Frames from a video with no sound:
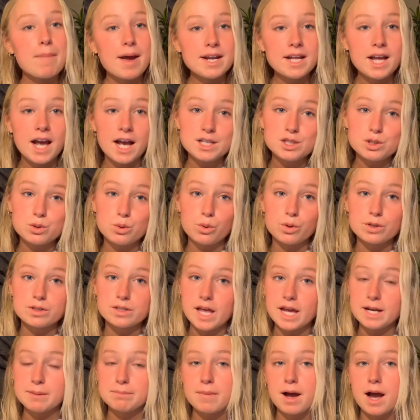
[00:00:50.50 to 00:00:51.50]
Many high schools
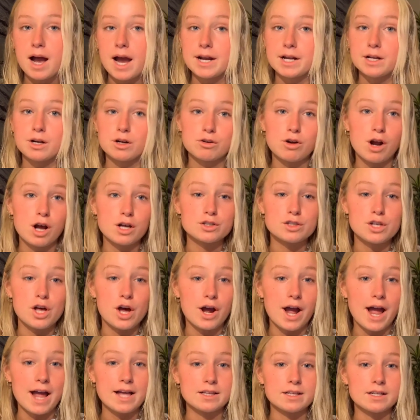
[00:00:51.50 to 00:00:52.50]
like mine across
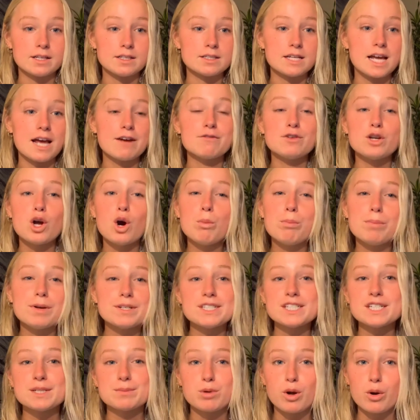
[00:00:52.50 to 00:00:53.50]
Long Island have no
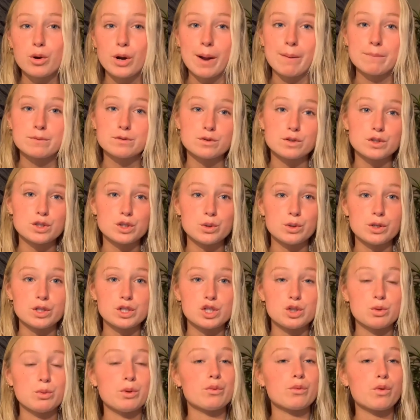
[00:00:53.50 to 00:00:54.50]
business programs for
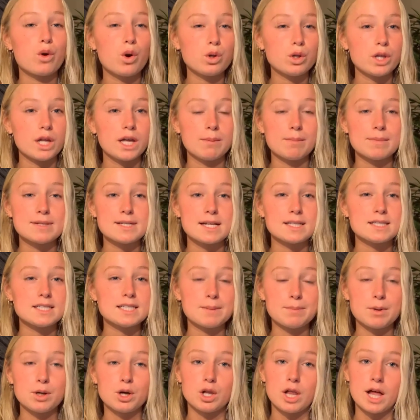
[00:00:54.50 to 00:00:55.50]
students to enroll in besides
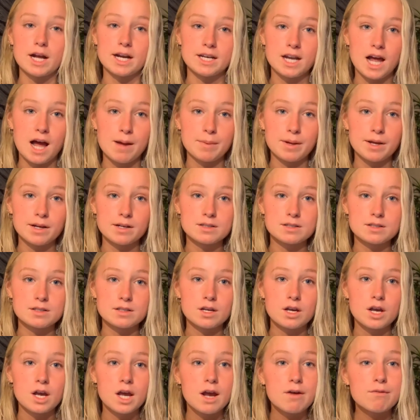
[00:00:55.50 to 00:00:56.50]
typical economics.
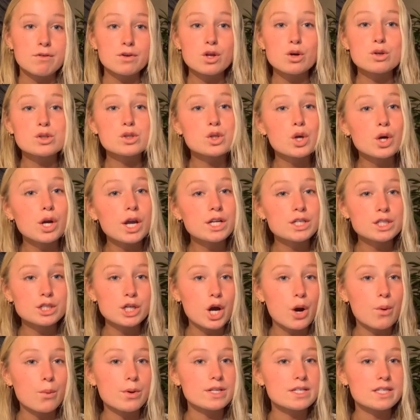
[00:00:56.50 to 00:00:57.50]
For those looking to
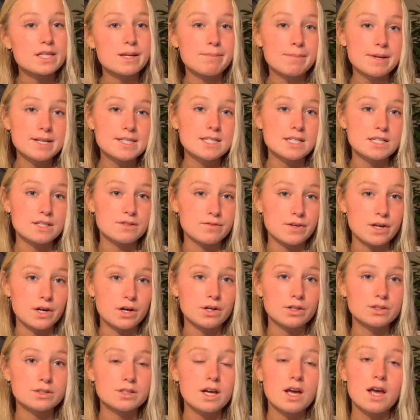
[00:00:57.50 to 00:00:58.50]
go into the business
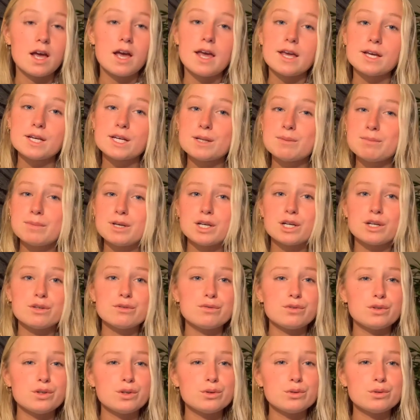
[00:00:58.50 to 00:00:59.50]
field, it can be
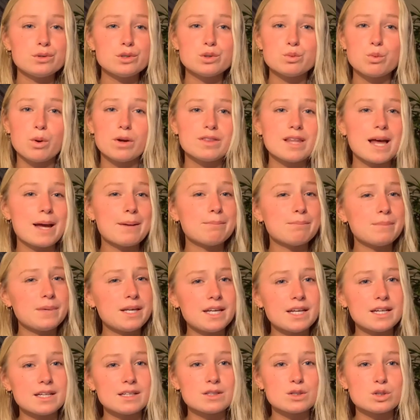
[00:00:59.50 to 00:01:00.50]
confused what that
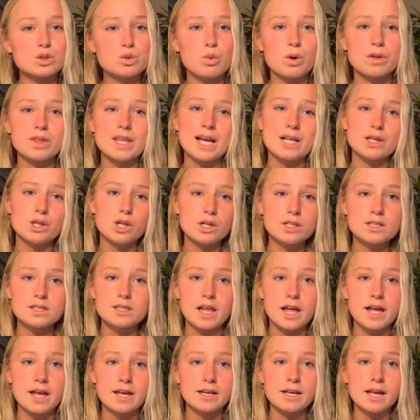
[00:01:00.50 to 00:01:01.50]
means, what that
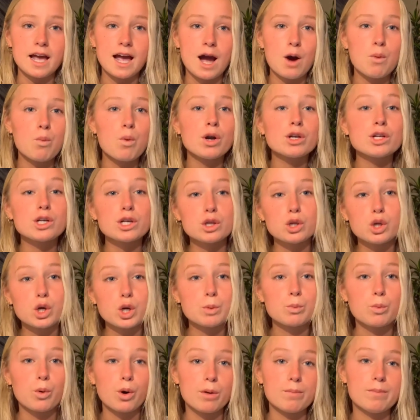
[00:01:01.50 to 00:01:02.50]
looks like, how one could
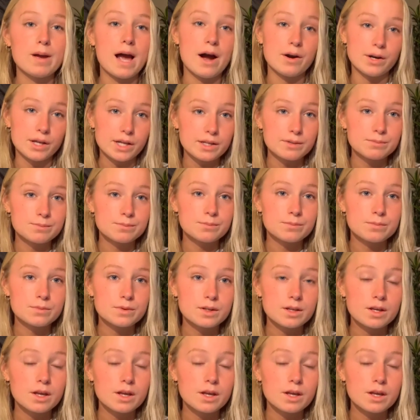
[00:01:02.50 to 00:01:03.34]
learn more about it.